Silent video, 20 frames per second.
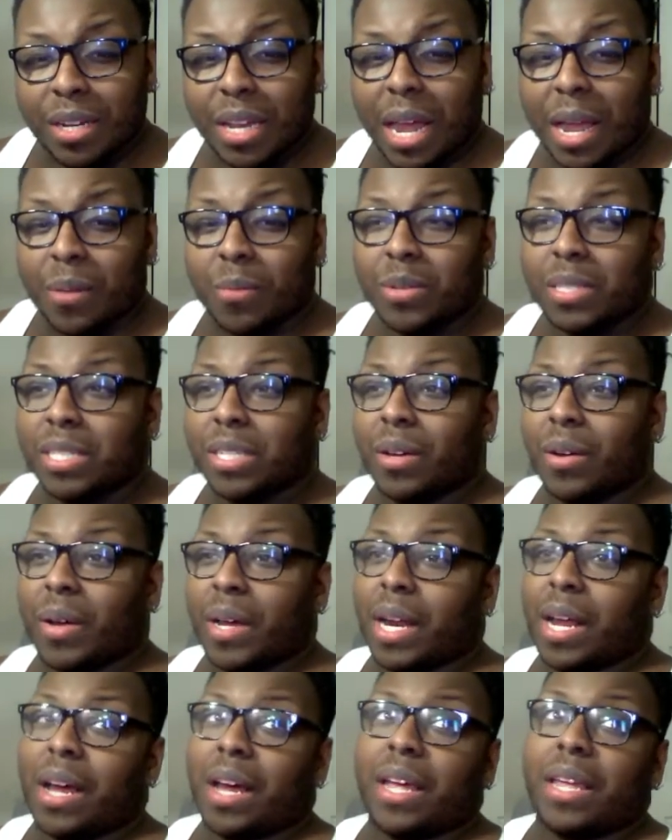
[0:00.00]
Like, what's
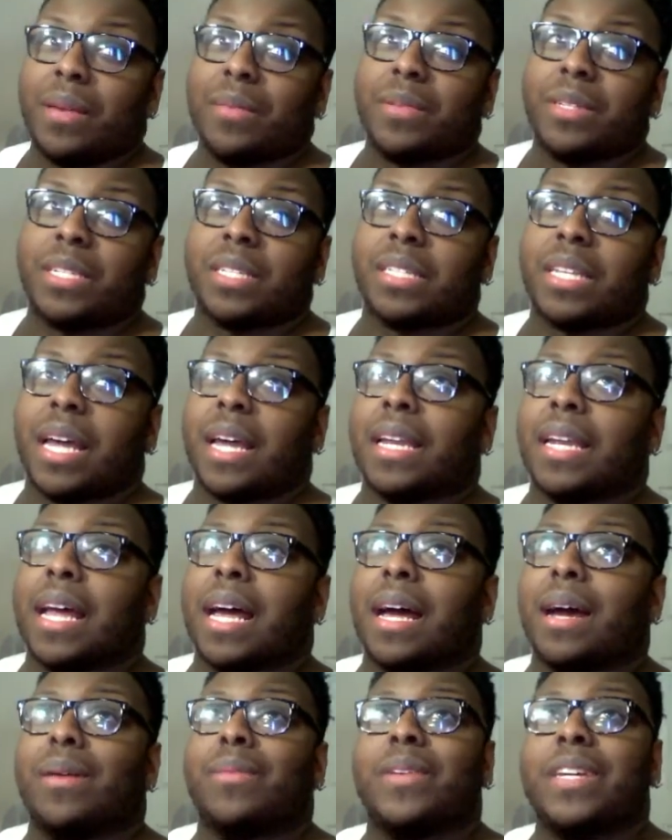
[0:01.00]
going on? He was just like,
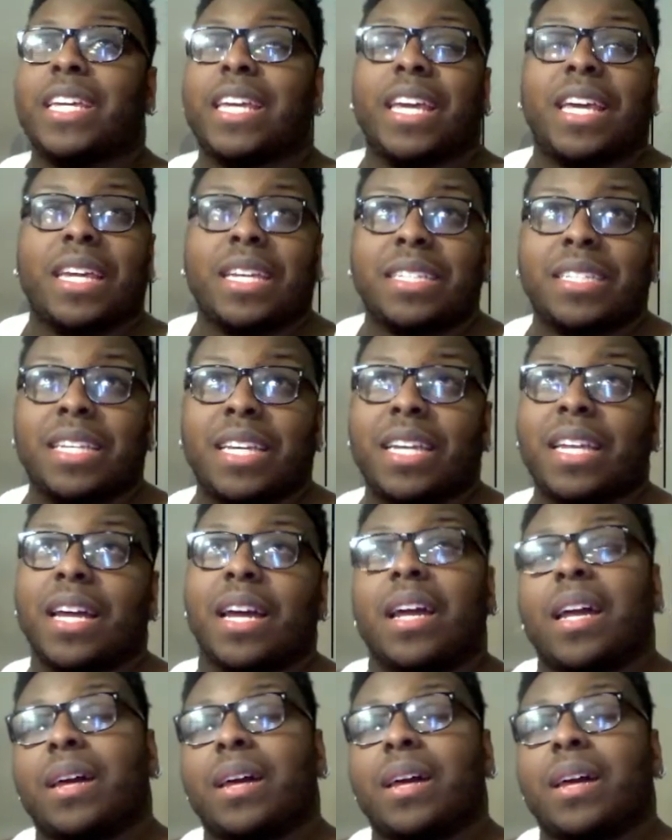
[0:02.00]
nah, we kicked it.